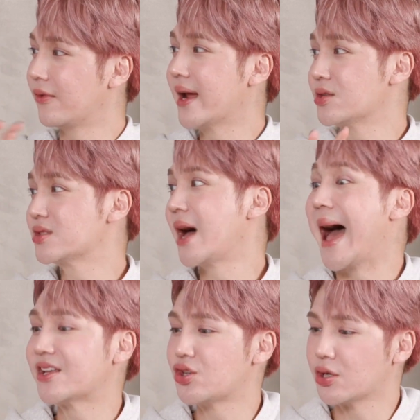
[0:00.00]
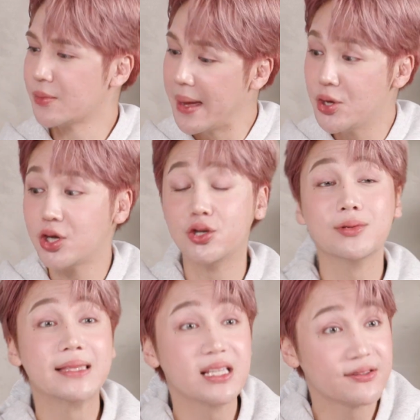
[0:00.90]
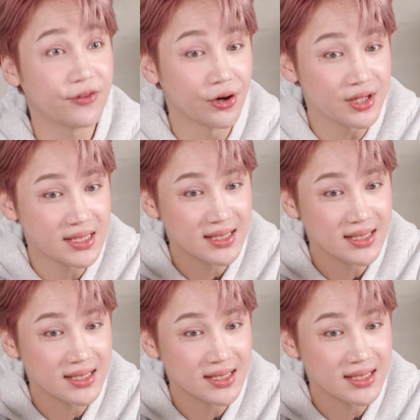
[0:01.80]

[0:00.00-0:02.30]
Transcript: Right, so it's not as dry. So maybe you can use this first,